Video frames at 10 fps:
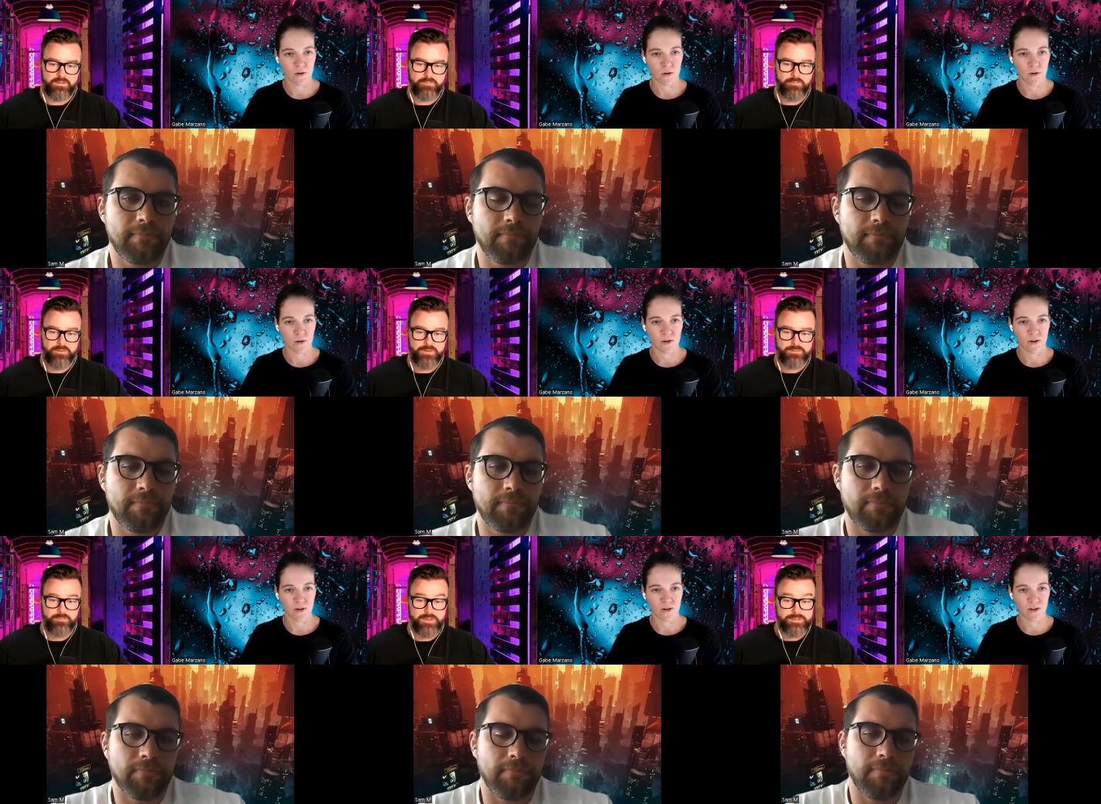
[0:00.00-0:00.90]
Speaker 1: Be
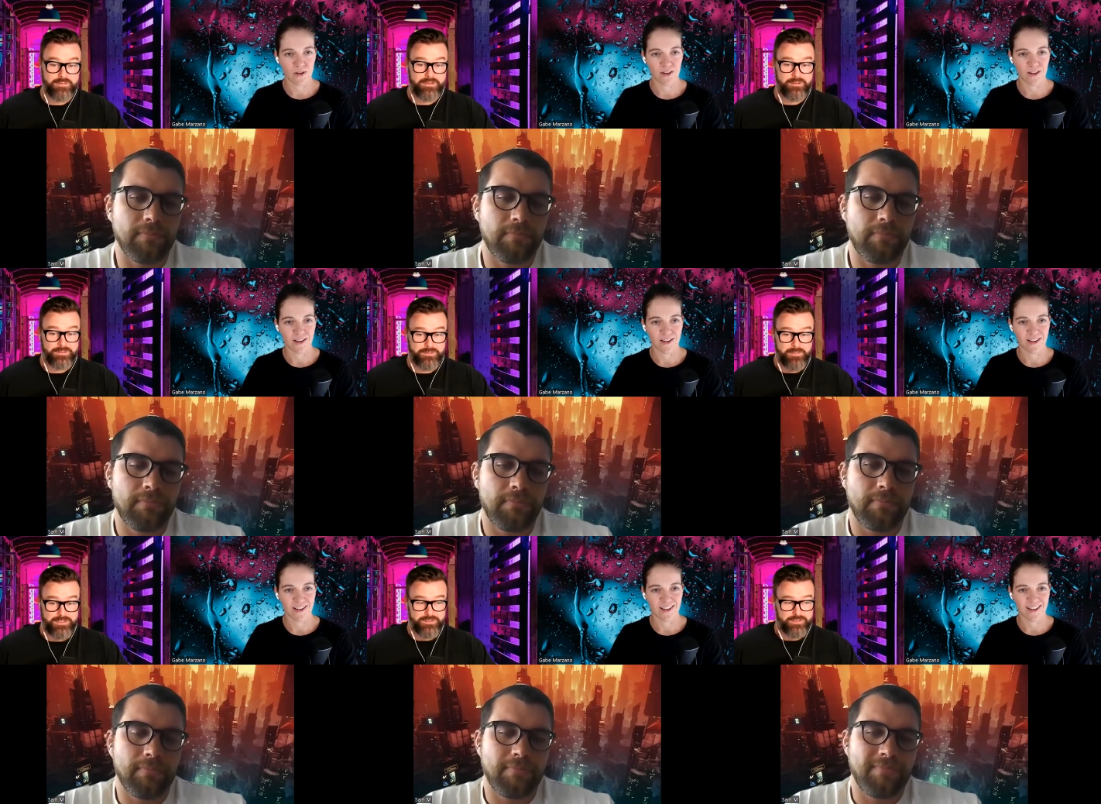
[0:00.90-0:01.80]
remiss of me not to
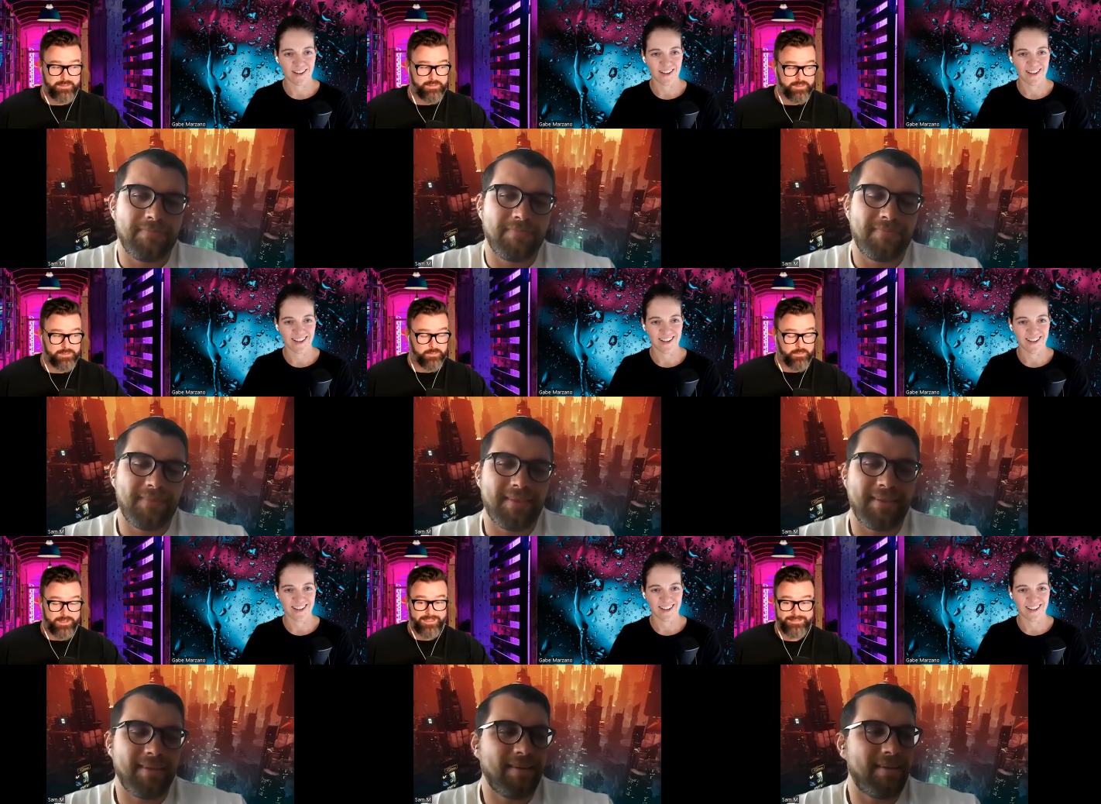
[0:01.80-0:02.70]
mention episode
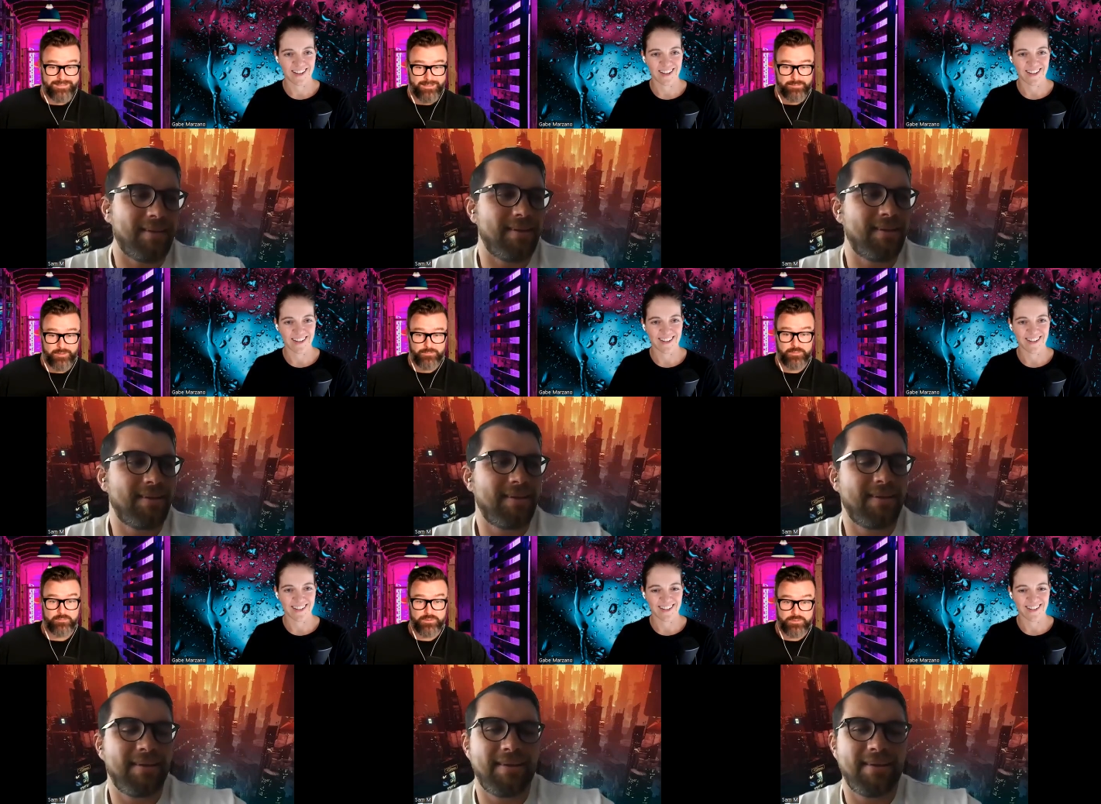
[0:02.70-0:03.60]
28 Dark Mode
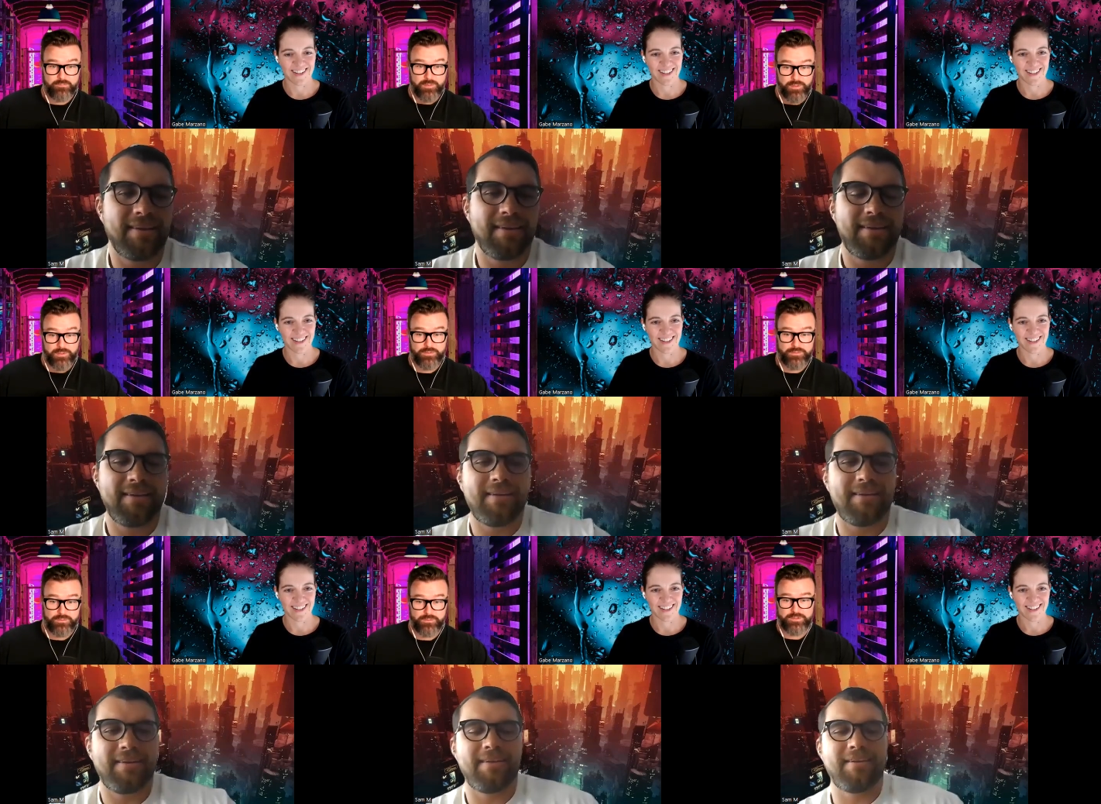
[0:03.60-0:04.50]
with Richard
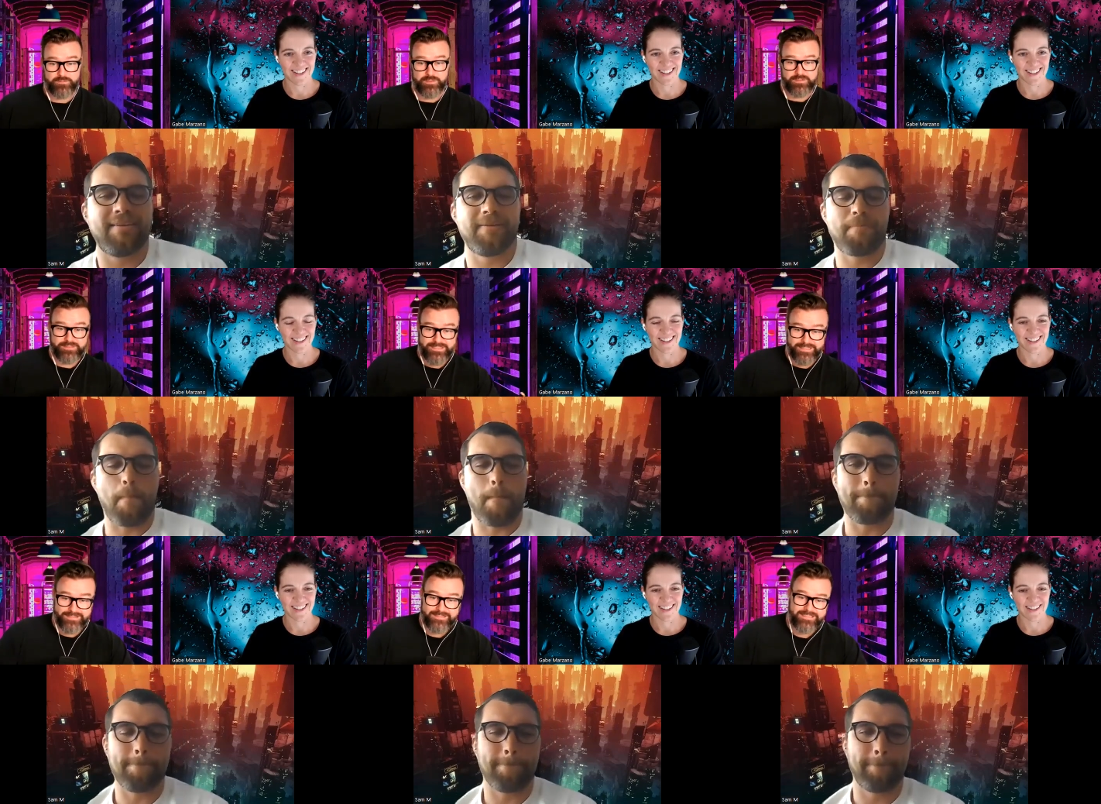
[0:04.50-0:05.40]
Bird, who is one of the
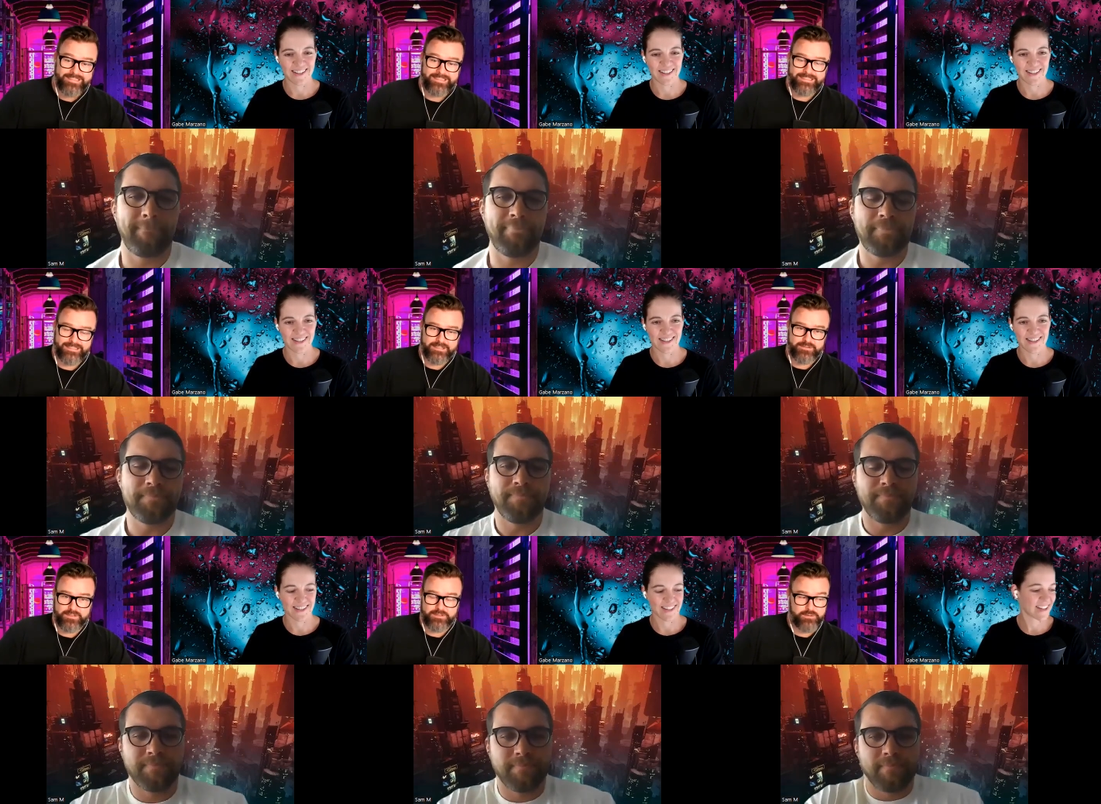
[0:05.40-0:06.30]
leading uh,
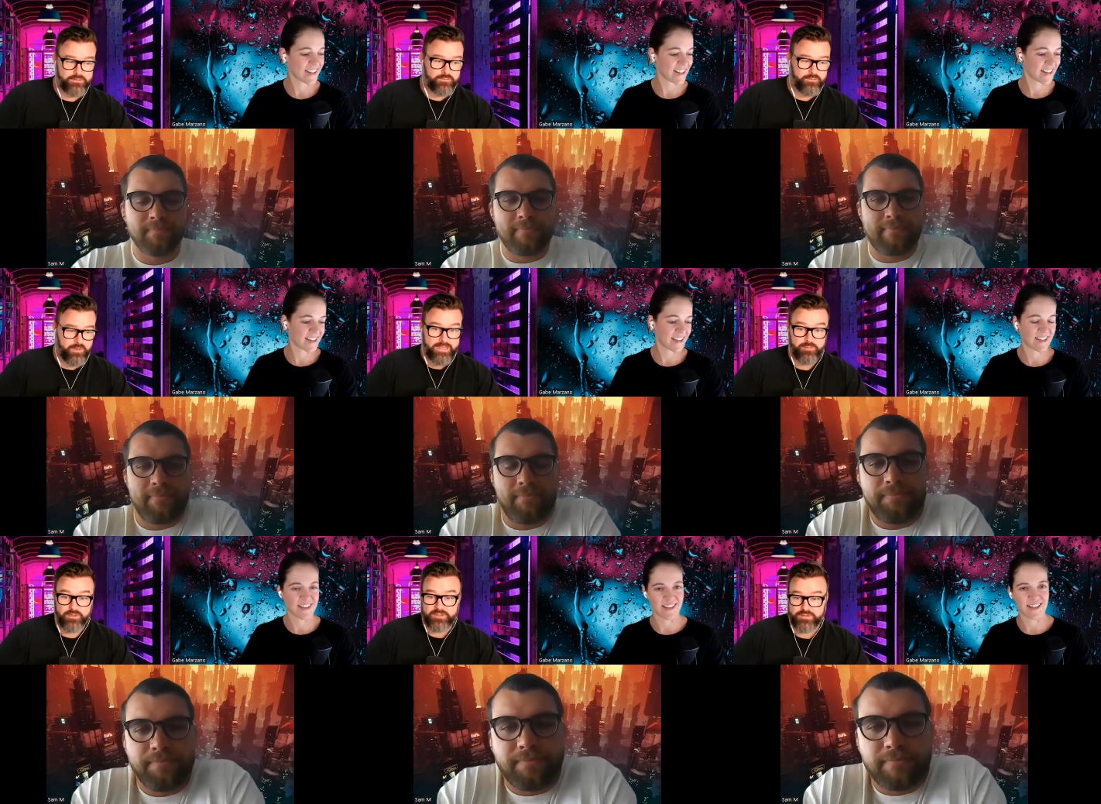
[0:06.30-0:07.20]
for
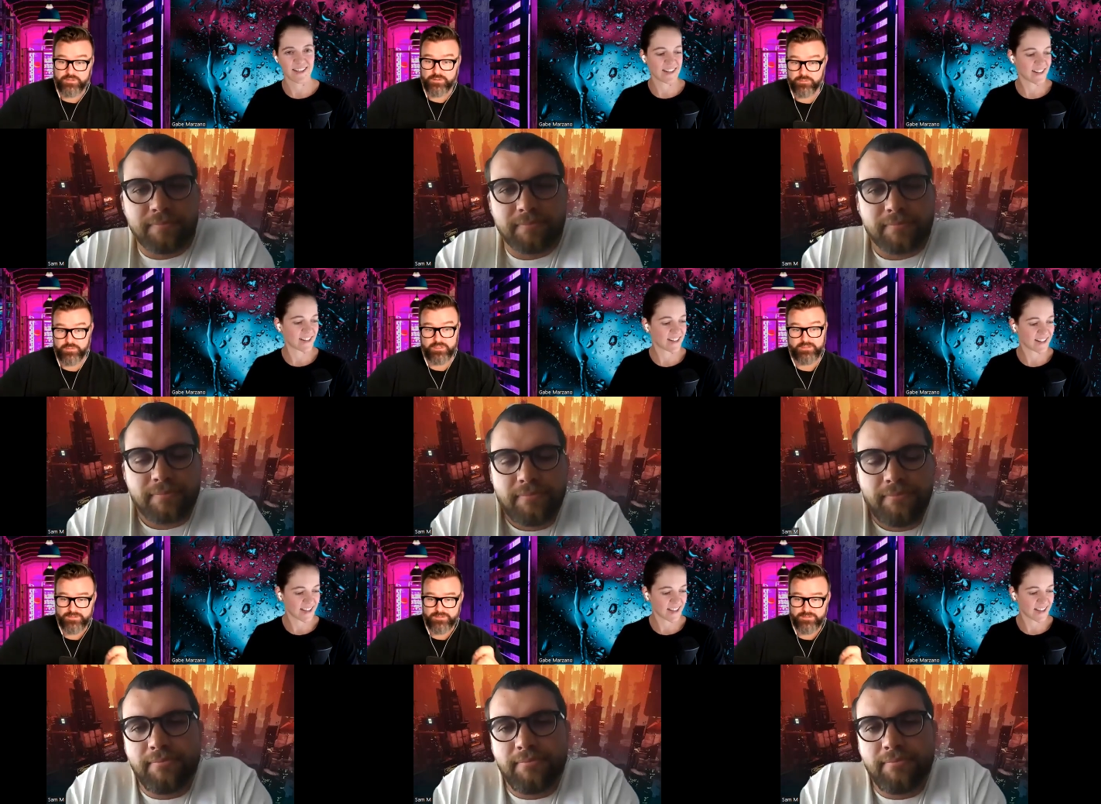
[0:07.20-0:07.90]
API security.